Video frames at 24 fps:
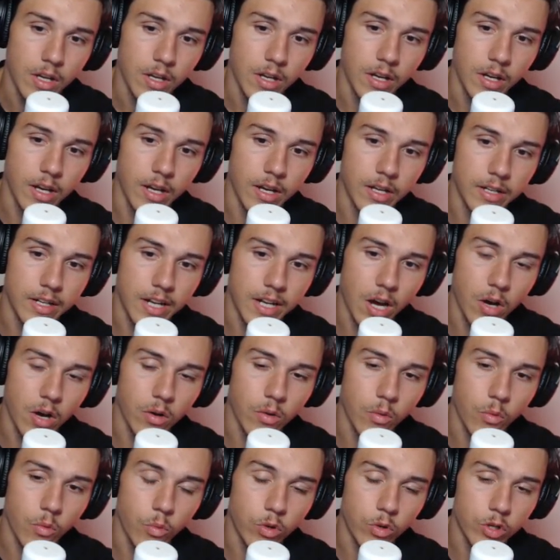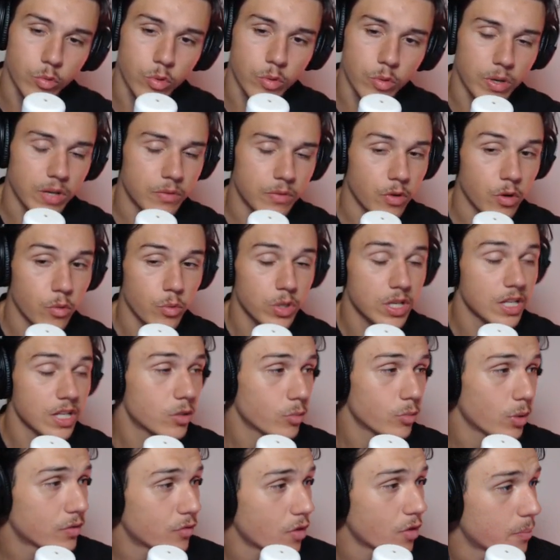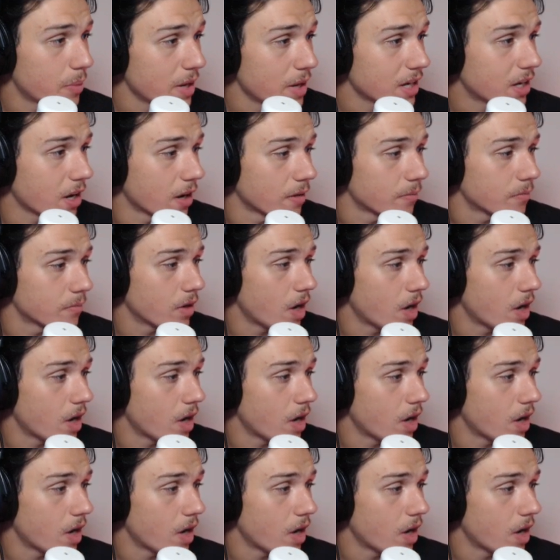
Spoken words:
Now, what do we wait for? We need to wait for a breakout,